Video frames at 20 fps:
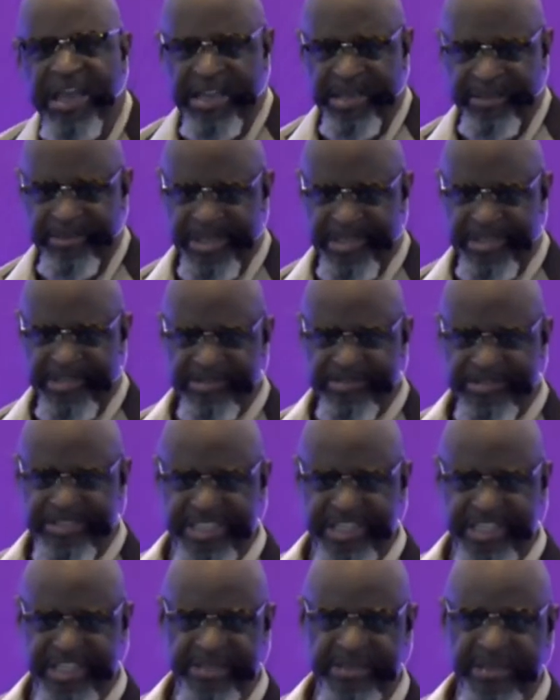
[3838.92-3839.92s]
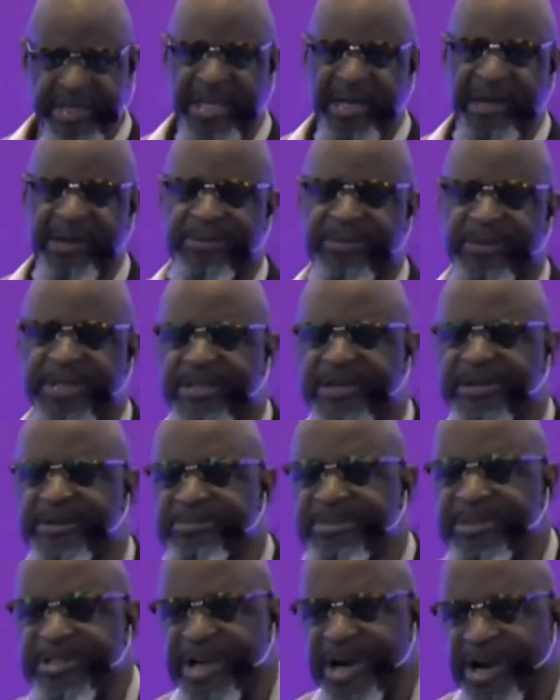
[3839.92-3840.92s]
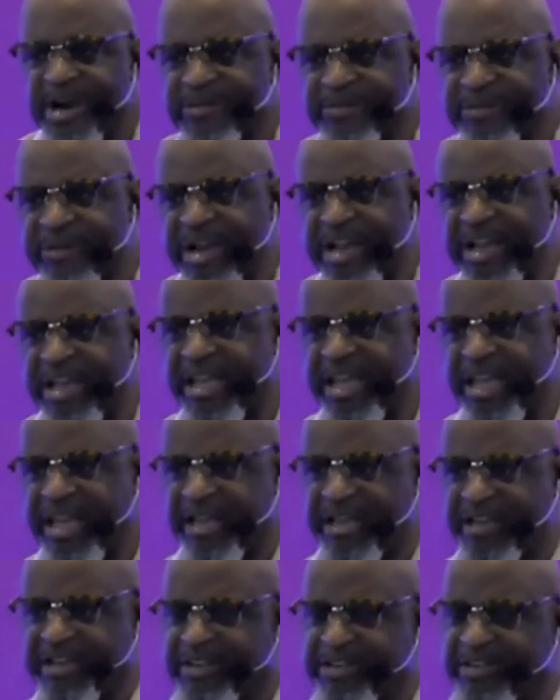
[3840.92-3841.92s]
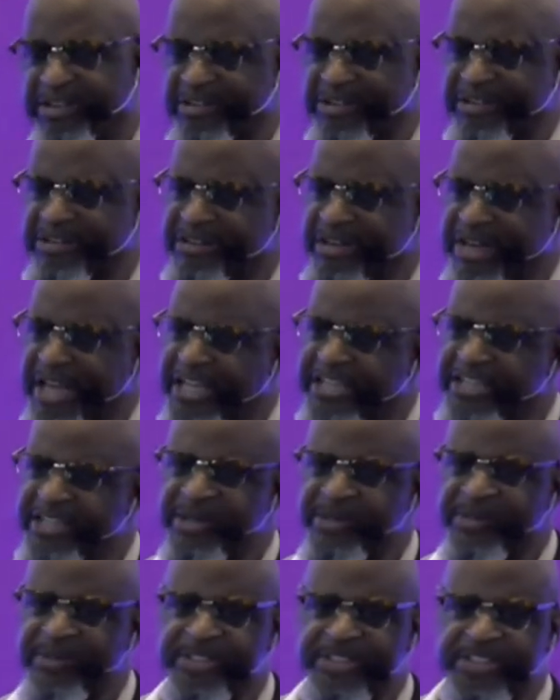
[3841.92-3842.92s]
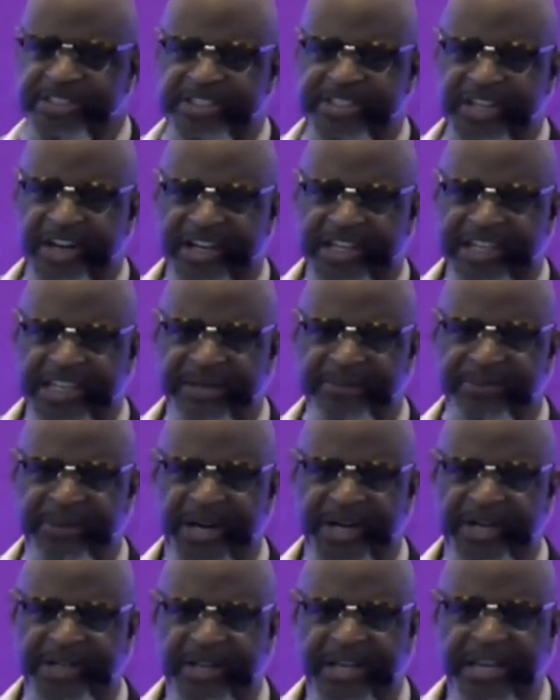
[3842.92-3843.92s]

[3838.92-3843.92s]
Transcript: He gonna care. We gonna be all right. Girl, I know what you're talking about.